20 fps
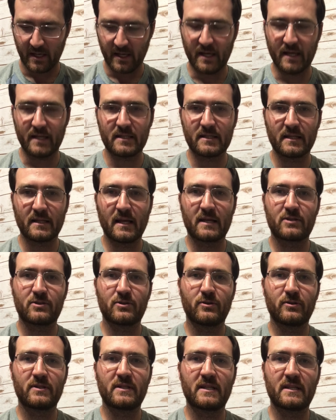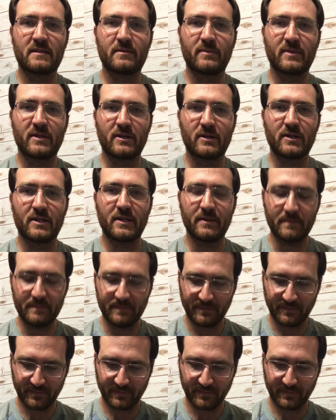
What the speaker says: intellectual disability,